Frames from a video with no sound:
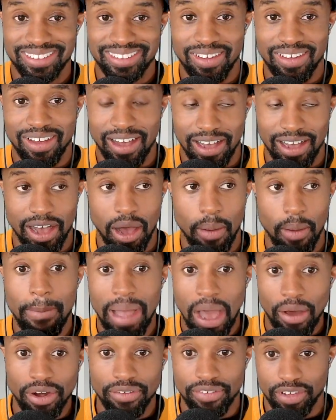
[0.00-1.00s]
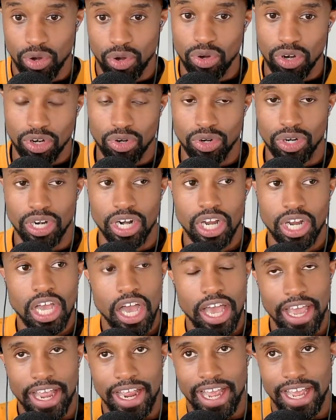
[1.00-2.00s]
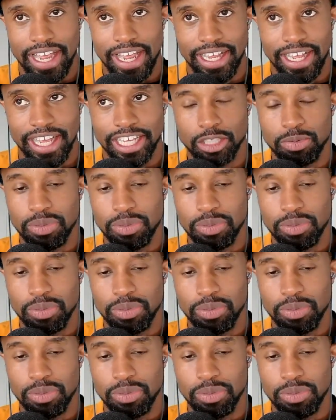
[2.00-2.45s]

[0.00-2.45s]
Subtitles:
amount of it, or a